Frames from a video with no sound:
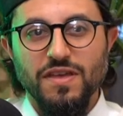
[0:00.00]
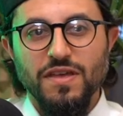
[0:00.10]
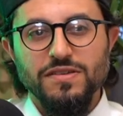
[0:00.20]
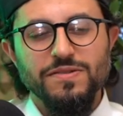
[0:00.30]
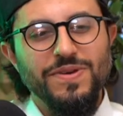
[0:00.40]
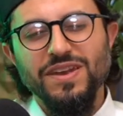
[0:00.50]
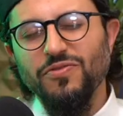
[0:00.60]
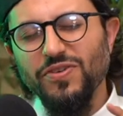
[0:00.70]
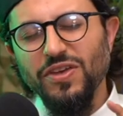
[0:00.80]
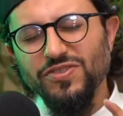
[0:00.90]
So, man,
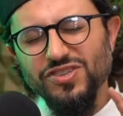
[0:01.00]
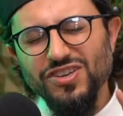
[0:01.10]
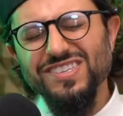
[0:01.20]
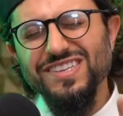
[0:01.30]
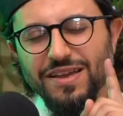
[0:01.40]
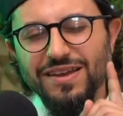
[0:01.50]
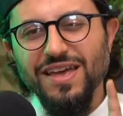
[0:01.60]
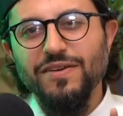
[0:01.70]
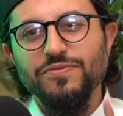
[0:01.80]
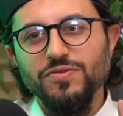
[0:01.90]
if just I can
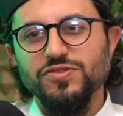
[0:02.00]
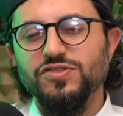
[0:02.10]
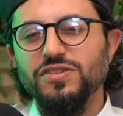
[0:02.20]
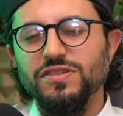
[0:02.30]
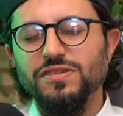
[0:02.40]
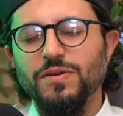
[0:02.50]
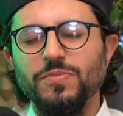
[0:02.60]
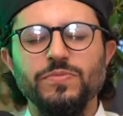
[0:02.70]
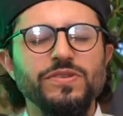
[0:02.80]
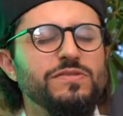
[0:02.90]
have those jeans, I'm
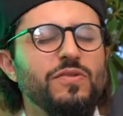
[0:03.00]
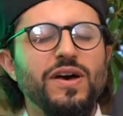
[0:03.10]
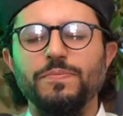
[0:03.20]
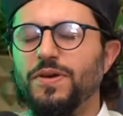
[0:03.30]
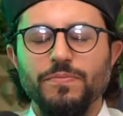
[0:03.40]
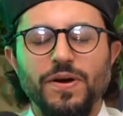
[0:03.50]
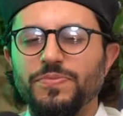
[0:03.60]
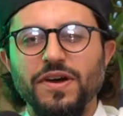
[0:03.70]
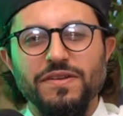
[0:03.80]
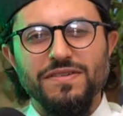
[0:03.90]
going to be so happy. I'm
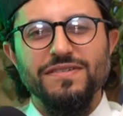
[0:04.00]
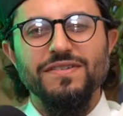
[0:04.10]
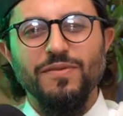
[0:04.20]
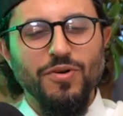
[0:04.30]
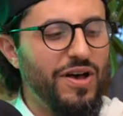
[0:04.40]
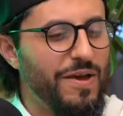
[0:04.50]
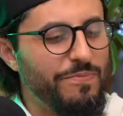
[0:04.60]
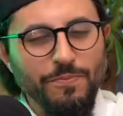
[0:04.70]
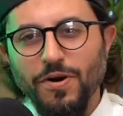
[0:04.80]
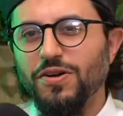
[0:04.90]
done. I'm all happy.
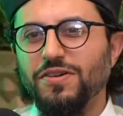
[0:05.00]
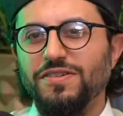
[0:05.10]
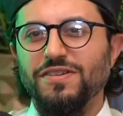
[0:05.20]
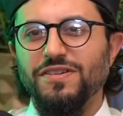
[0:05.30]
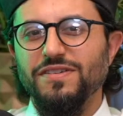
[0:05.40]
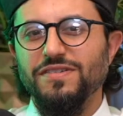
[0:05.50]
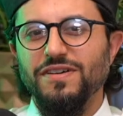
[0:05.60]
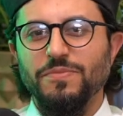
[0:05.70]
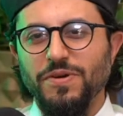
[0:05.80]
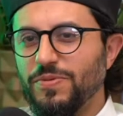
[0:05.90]
I'm all good.
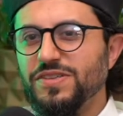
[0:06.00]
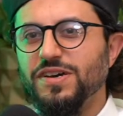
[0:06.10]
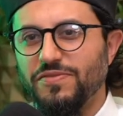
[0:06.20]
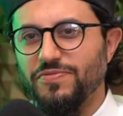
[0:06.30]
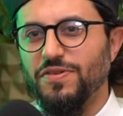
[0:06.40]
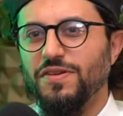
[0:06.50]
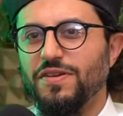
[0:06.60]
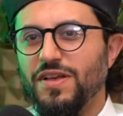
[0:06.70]
I'm going to be done for.